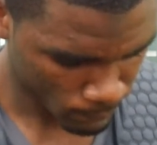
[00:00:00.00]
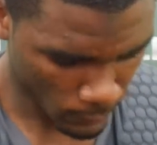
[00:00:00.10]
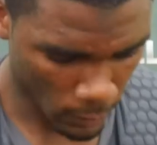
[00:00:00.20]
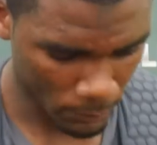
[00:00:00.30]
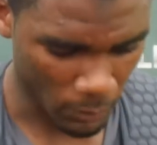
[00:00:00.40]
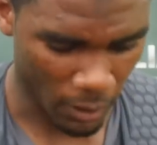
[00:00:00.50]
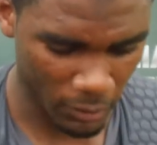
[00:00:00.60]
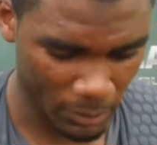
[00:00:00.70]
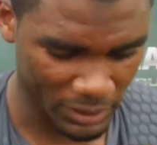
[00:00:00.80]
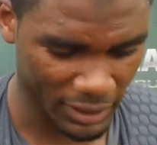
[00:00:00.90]
Um, no,
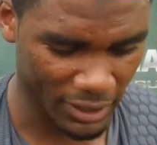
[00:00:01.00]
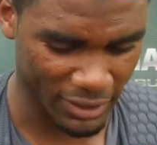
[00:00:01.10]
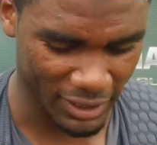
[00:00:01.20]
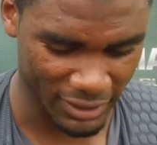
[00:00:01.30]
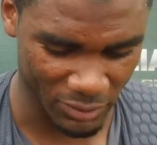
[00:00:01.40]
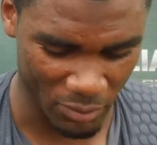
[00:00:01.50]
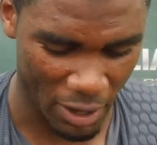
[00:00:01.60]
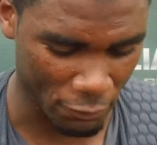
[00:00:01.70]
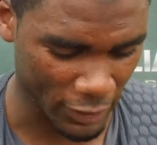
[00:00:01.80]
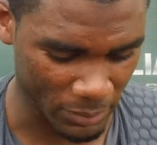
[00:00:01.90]
all I'm saying, because
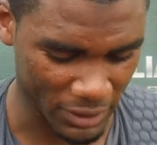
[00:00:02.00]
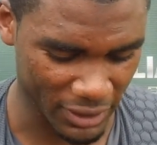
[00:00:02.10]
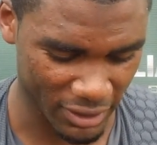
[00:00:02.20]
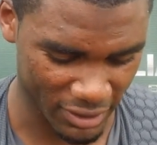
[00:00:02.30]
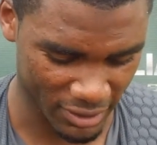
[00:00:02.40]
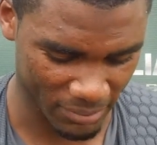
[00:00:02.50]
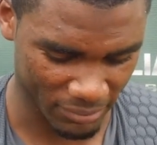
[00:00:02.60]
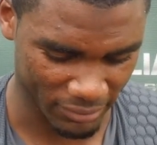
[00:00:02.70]
my freshman year, um,